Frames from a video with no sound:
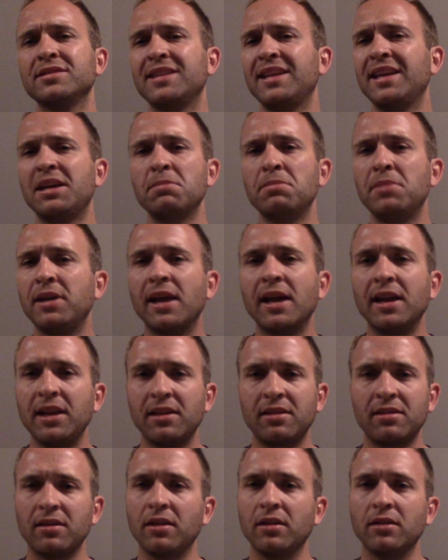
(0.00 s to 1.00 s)
They can be
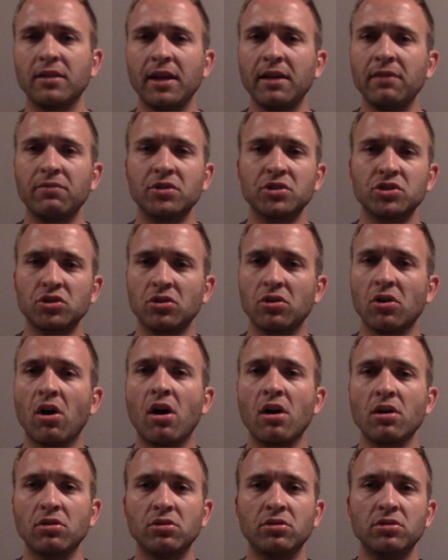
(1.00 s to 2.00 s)
anything, night vision
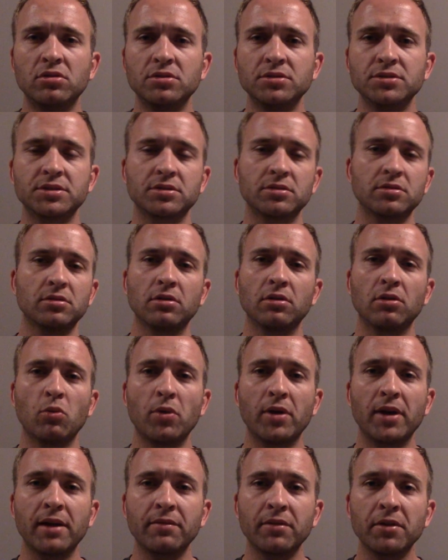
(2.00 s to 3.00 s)
goggles or
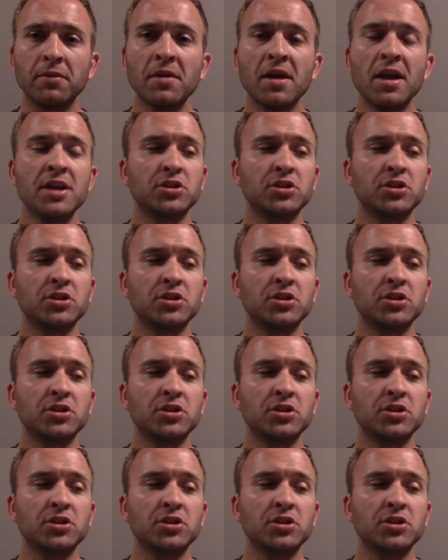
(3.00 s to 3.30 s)
whatever.